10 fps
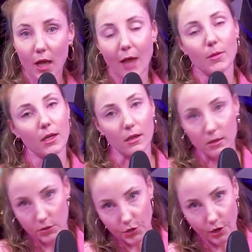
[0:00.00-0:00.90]
I mean,
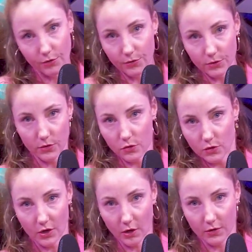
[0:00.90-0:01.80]
you know, there are